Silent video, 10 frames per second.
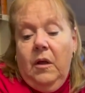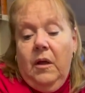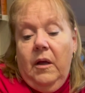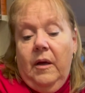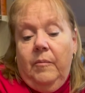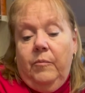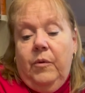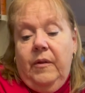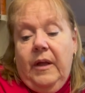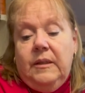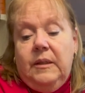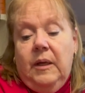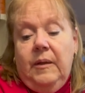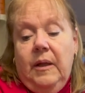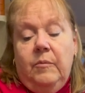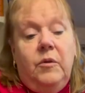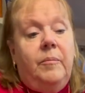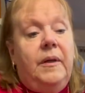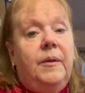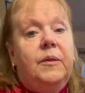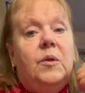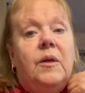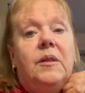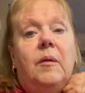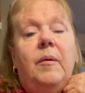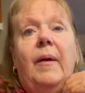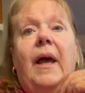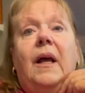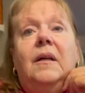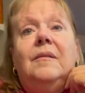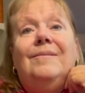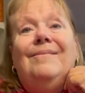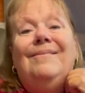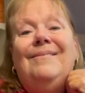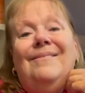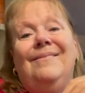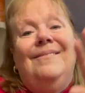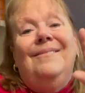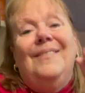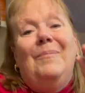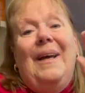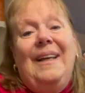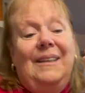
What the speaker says: And when that's done, then we'll make the sauce. I'll be back. Bye.